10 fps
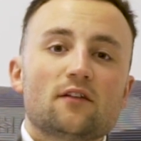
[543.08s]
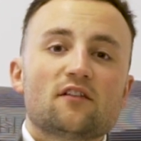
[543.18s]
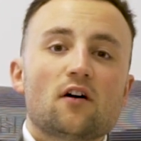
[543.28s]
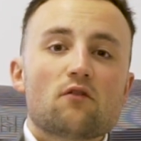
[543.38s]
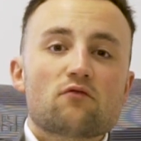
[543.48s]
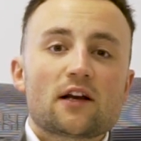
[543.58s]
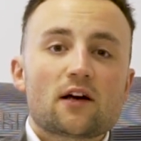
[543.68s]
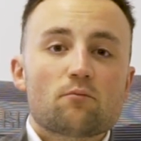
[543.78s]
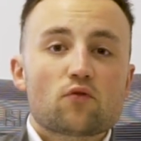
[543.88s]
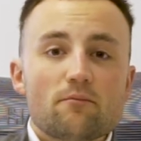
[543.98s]
to start running
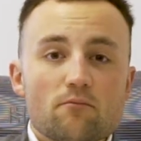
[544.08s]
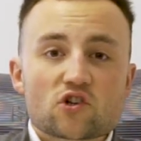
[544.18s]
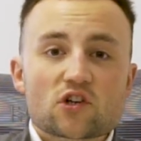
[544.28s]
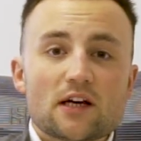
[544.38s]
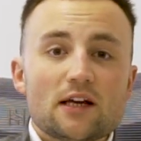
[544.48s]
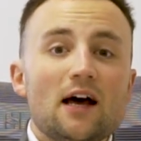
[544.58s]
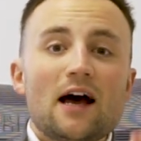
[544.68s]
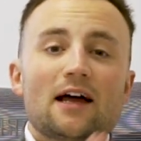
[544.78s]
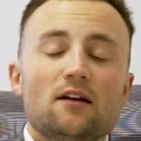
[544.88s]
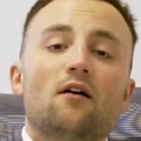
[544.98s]
a print machine
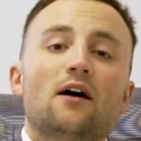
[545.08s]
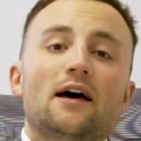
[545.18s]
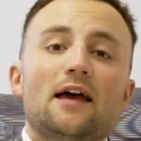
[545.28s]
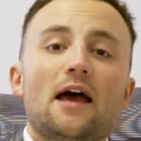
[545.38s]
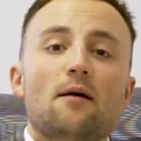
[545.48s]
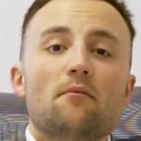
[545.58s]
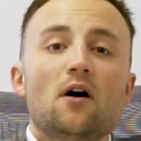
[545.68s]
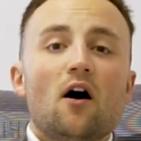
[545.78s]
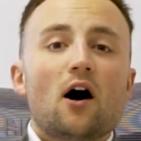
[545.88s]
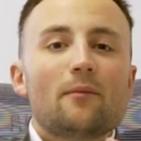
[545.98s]
at 9 a.m,
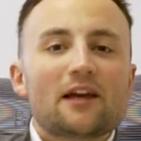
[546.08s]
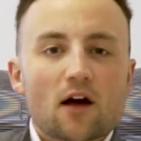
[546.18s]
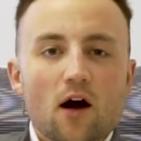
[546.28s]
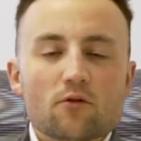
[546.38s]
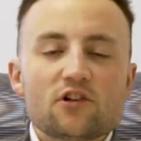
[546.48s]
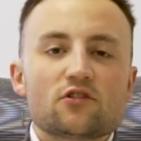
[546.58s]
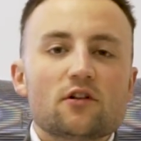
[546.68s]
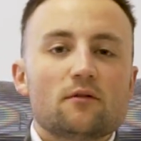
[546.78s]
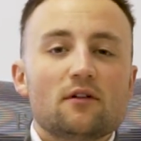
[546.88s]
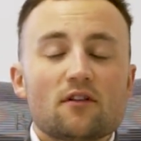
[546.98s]
I'm
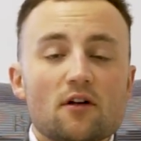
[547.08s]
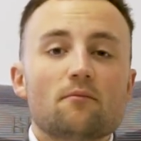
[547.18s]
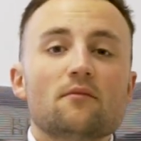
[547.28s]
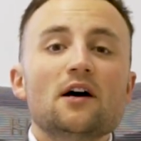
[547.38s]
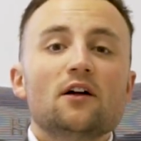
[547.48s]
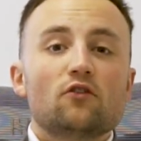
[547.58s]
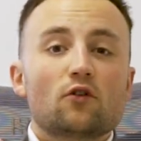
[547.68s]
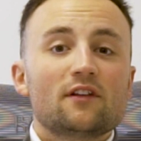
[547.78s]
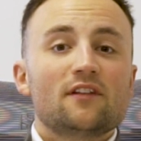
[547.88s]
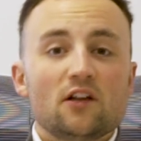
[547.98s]
encouraging them to
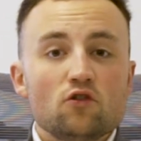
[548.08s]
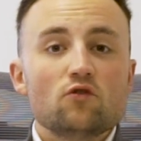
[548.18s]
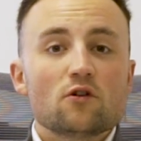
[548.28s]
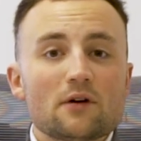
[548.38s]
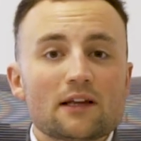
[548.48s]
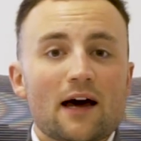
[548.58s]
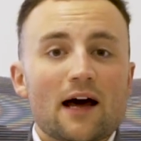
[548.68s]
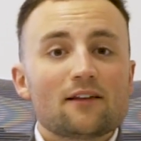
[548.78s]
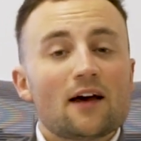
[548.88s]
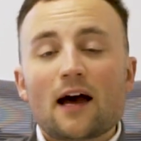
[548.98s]
continue doing
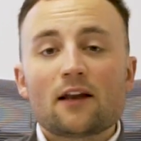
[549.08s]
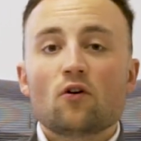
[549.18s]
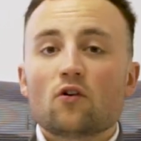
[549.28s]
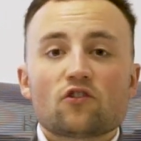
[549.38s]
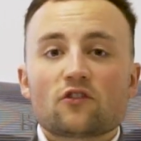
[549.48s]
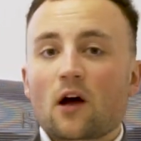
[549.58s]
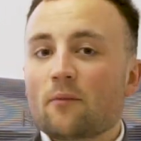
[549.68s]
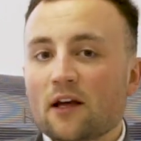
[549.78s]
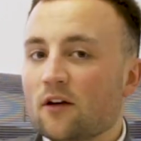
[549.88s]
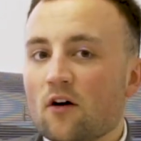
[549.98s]
that and not just
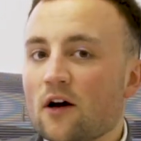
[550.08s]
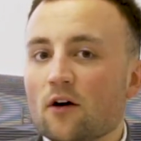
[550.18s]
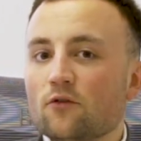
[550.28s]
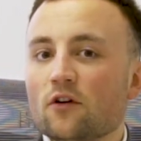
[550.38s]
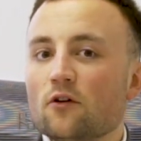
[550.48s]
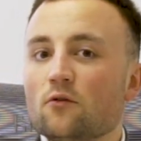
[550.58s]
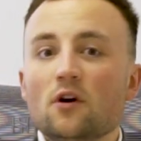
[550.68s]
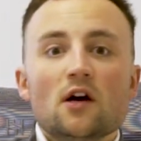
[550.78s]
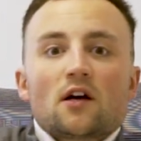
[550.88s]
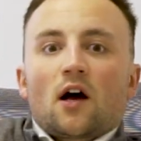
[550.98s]
coming at 9:02,
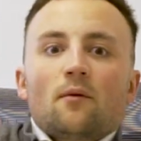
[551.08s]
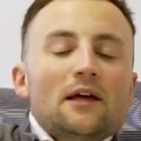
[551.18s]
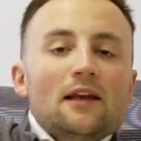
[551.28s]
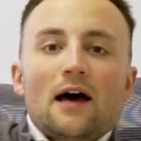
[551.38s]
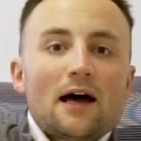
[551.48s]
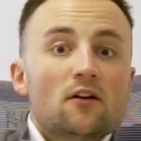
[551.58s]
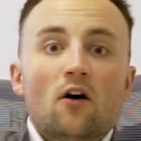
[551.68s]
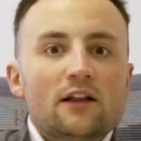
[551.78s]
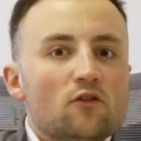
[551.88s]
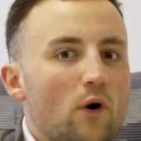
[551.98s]
come in at
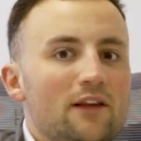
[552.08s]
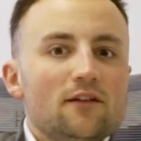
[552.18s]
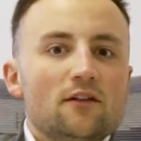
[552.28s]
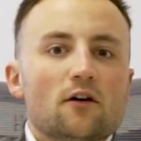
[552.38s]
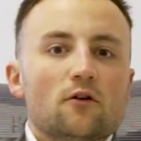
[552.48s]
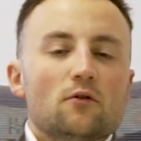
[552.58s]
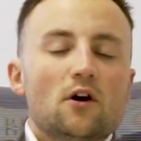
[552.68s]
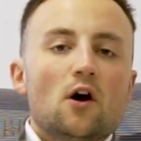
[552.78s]
9:22.